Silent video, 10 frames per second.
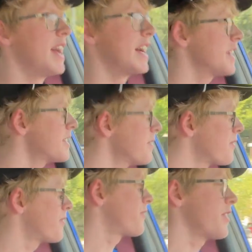It doesn't
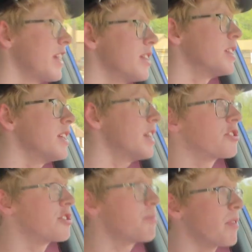feel
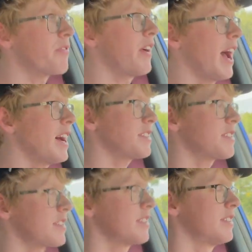super
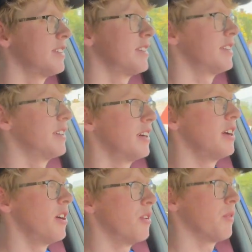fast.
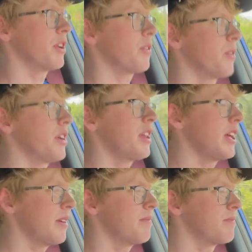When you
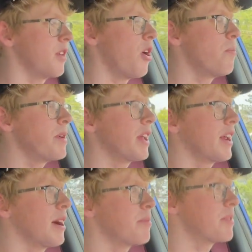really open it
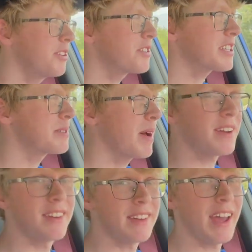up, you
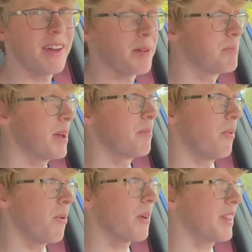expect it to have a bit
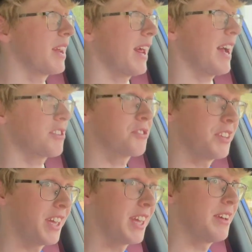more than it
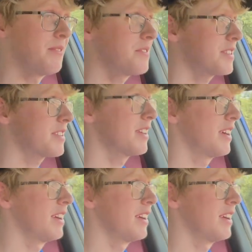actually gives.